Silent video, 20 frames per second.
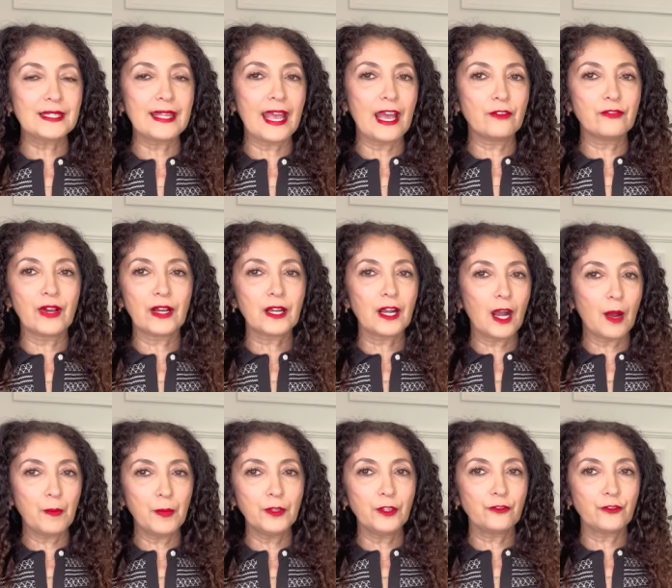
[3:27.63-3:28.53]
They have a
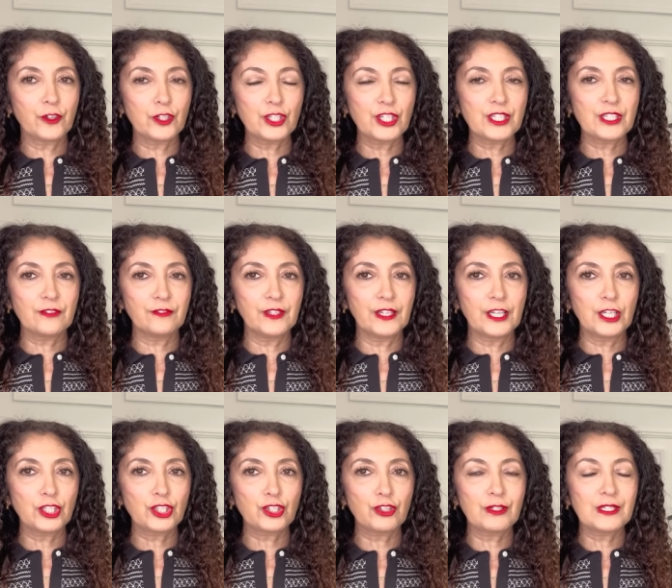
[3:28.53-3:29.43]
couple of versions of
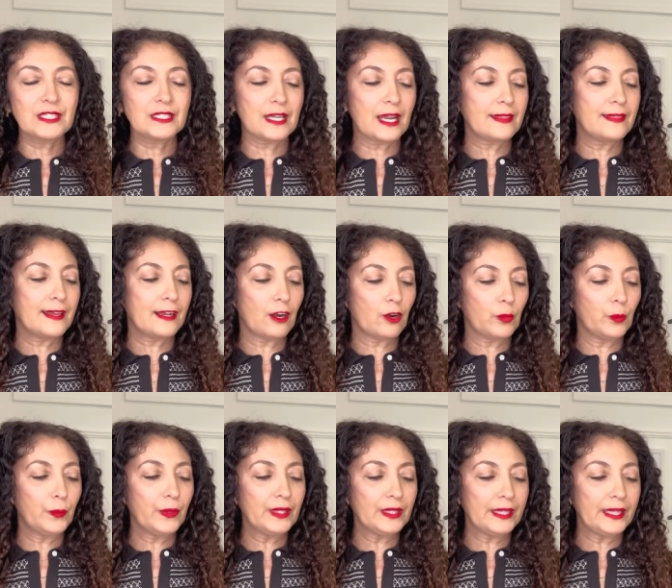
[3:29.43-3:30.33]
linen shirts that I think are
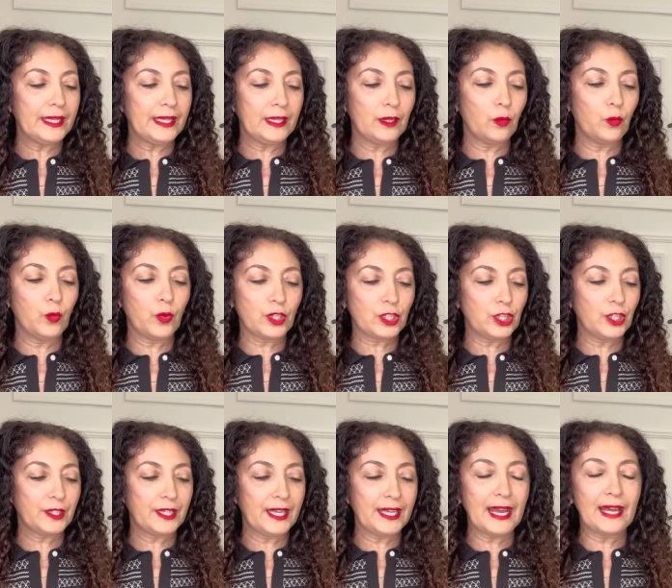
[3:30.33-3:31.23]
really worth
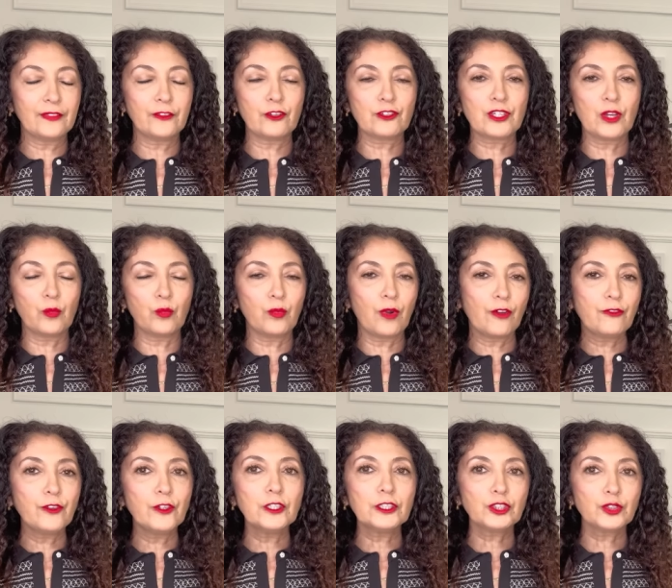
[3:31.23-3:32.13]
looking at. There's a
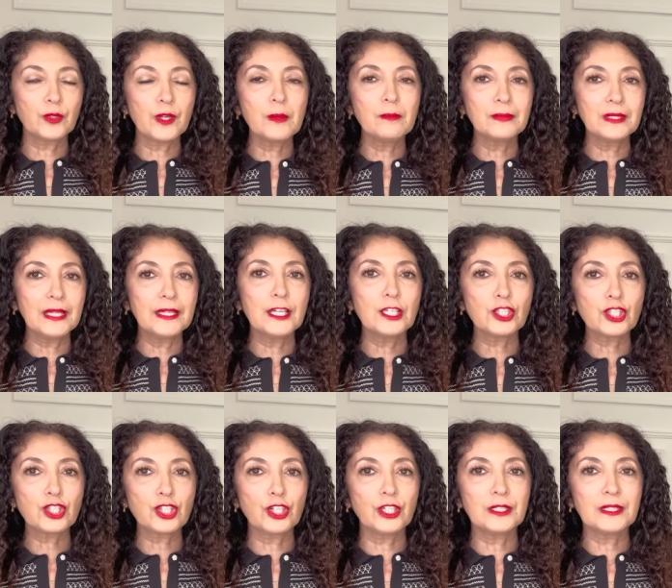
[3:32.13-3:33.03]
ruffle trim linen
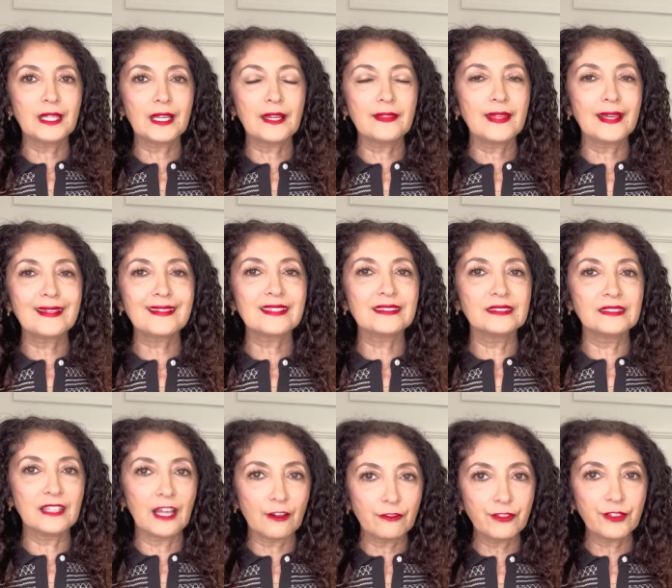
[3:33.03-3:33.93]
shirt that I think is
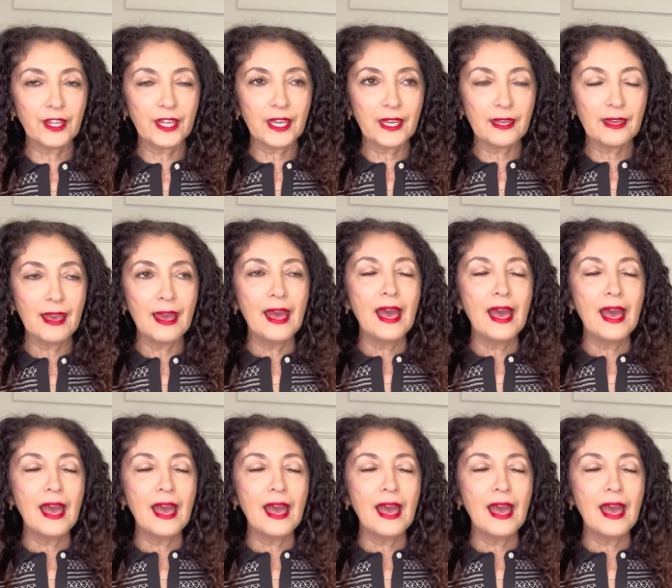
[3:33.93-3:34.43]
lovely.